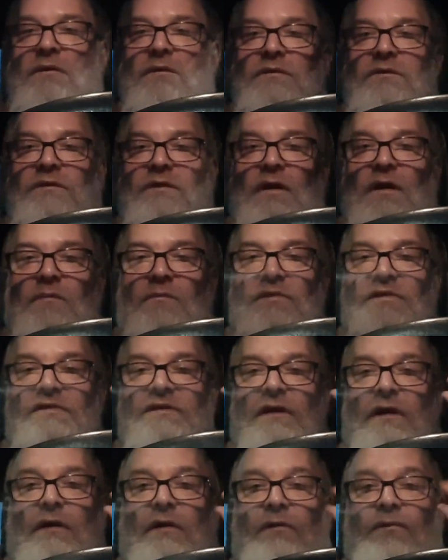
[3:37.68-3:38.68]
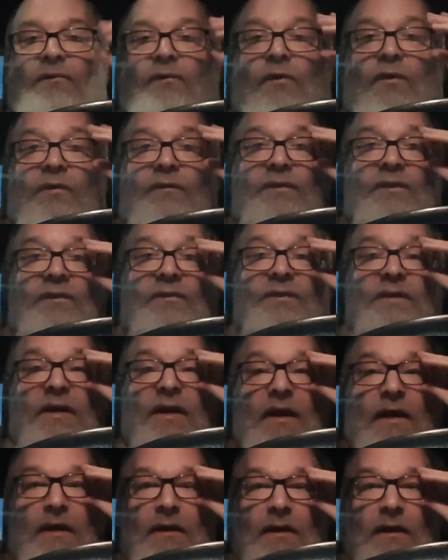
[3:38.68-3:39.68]
Time is now
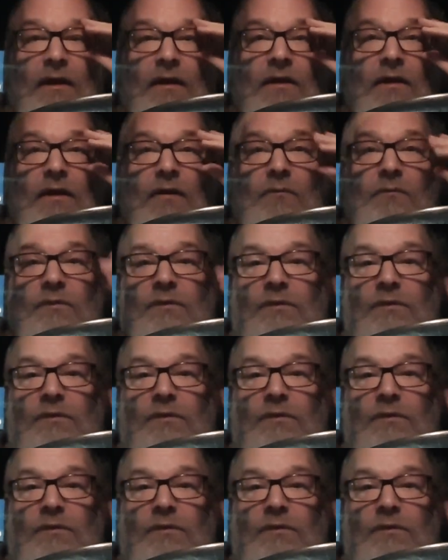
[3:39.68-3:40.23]
4:58 a.m.